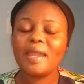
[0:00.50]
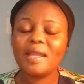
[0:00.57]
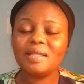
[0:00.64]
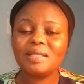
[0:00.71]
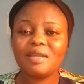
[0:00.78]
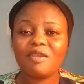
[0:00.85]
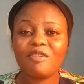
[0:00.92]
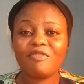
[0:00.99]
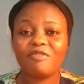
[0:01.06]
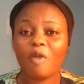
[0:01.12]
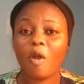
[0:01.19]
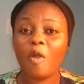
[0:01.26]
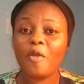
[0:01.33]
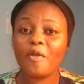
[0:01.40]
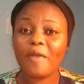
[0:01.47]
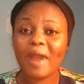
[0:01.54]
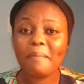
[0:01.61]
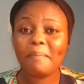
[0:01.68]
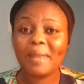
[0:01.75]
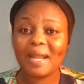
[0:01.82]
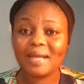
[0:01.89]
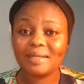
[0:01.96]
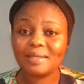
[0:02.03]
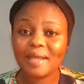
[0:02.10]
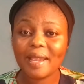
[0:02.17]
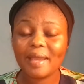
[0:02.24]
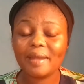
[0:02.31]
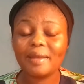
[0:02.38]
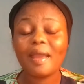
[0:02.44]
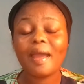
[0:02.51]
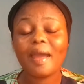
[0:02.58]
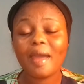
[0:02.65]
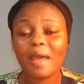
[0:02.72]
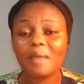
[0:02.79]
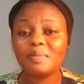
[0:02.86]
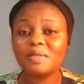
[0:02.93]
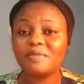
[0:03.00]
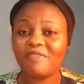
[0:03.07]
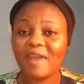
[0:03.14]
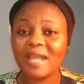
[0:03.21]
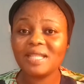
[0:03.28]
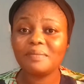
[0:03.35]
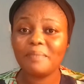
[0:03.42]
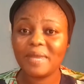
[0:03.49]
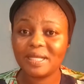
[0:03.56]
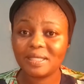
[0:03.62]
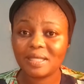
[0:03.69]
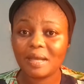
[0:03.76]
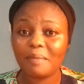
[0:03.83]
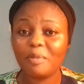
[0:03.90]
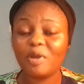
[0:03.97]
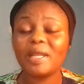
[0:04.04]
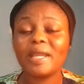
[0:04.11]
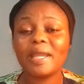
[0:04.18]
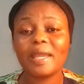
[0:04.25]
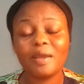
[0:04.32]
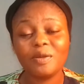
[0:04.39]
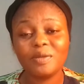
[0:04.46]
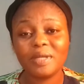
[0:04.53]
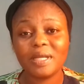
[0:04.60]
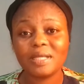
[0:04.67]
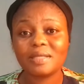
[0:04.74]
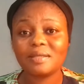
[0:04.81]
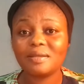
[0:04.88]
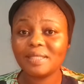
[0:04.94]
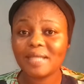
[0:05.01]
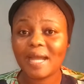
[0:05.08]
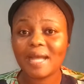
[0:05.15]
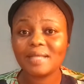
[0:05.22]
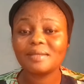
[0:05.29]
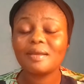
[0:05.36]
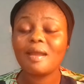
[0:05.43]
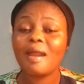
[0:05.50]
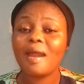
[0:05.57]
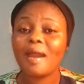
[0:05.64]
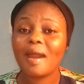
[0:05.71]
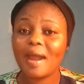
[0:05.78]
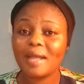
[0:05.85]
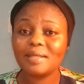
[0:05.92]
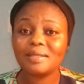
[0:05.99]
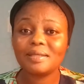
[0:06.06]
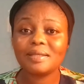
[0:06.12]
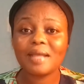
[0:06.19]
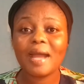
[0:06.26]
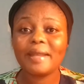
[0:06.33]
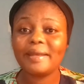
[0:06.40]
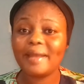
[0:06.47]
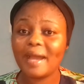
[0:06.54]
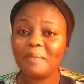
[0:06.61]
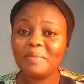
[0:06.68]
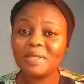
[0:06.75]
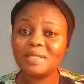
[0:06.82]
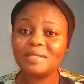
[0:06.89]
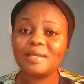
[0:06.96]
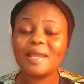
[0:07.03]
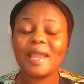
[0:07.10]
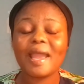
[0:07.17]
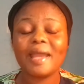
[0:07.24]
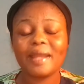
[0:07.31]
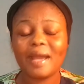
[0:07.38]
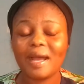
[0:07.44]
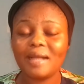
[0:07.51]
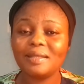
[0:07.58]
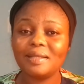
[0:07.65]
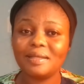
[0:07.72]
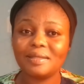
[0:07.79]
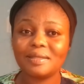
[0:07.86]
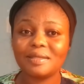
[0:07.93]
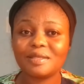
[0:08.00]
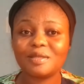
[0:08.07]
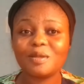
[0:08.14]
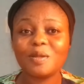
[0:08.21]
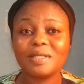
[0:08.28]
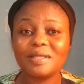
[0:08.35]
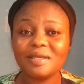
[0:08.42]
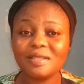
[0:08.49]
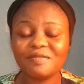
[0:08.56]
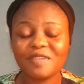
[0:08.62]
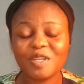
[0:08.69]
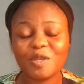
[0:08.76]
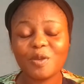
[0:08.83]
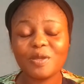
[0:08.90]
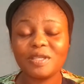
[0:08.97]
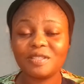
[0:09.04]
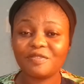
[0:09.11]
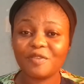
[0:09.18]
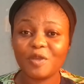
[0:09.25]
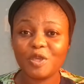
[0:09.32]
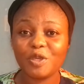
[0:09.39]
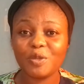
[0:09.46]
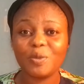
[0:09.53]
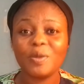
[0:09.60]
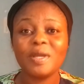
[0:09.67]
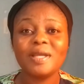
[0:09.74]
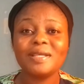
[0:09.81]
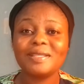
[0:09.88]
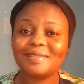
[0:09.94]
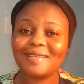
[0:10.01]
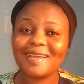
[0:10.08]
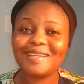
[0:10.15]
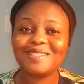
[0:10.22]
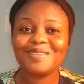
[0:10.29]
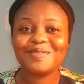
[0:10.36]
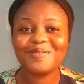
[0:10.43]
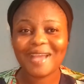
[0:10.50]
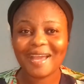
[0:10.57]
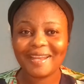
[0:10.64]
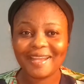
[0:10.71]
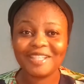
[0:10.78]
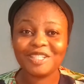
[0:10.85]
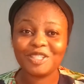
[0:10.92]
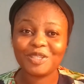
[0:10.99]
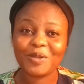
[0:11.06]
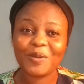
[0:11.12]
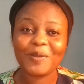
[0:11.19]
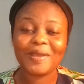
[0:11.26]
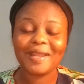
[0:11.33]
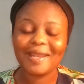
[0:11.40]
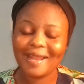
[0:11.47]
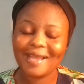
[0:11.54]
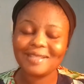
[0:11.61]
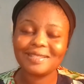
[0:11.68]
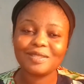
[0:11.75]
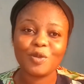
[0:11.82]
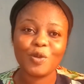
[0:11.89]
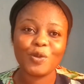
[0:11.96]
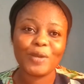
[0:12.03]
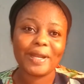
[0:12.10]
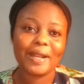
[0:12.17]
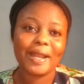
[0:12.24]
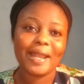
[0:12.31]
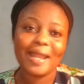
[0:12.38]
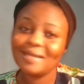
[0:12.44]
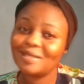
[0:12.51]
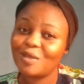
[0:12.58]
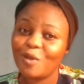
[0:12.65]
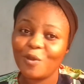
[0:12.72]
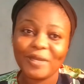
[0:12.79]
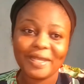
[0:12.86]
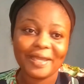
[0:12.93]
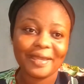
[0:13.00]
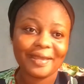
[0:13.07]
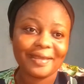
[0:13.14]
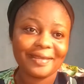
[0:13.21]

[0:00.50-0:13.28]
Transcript: eating of unripe plantain helps fight metabolic illness such as cancer, diabetes, and heart disease. So this video is for you. Stay tuned and enjoy. Let's go there.